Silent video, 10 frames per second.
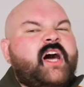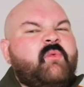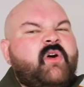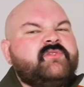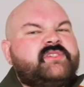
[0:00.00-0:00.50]

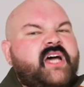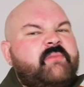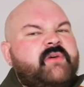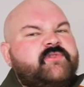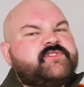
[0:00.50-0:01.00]
Like one
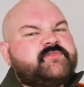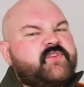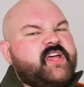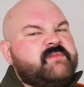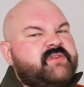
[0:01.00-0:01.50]
time I was
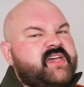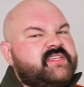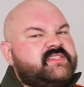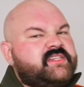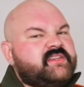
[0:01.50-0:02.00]
spray
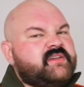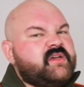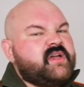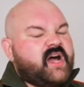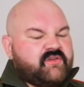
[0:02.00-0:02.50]
painting
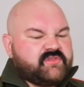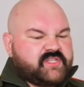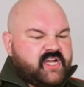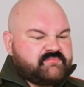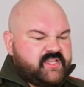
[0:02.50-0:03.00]

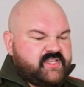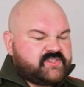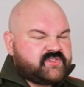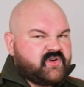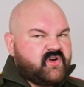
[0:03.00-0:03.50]
outside
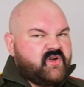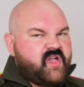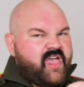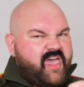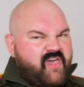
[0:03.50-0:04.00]
Blade Store,
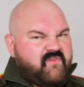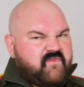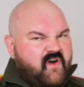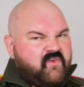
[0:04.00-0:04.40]
F